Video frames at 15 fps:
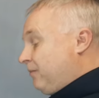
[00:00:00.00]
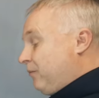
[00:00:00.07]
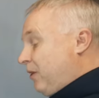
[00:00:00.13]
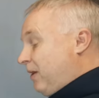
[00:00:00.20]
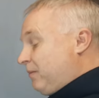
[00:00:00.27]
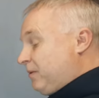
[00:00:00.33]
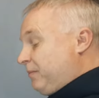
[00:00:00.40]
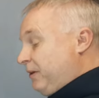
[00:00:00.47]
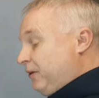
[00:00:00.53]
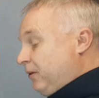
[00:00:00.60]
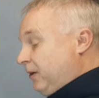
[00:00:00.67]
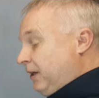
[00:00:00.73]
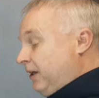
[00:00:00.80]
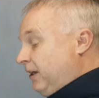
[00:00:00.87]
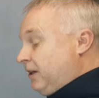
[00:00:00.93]
wrapped
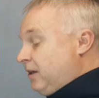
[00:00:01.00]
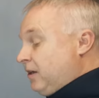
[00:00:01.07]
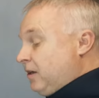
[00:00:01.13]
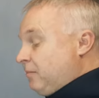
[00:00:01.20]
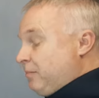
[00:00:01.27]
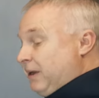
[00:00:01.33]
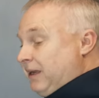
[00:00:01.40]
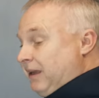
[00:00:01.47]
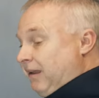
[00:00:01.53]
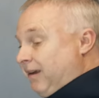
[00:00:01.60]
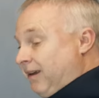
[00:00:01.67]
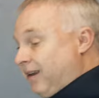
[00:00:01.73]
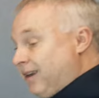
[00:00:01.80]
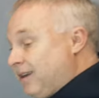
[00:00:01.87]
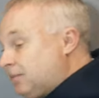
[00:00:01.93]
purely in a bin
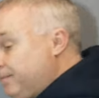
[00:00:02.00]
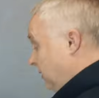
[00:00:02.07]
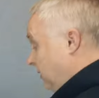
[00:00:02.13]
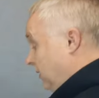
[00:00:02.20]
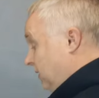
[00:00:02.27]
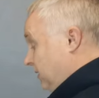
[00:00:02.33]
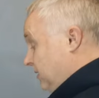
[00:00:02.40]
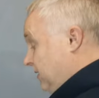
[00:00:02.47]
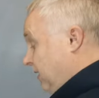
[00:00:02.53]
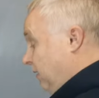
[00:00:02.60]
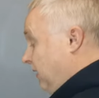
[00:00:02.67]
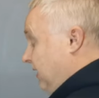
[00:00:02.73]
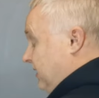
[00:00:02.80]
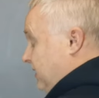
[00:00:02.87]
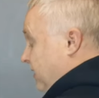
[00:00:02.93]
liner. So
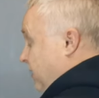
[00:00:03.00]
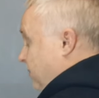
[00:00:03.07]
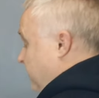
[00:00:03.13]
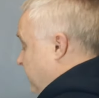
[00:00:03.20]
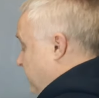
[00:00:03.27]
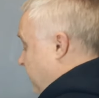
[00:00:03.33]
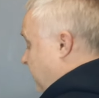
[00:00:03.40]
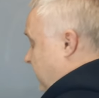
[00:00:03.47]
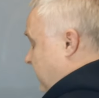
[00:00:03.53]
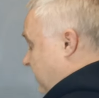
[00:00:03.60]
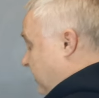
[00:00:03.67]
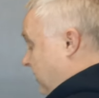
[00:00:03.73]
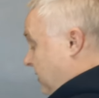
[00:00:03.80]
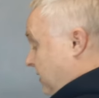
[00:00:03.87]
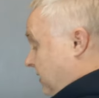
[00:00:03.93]
let's hope that the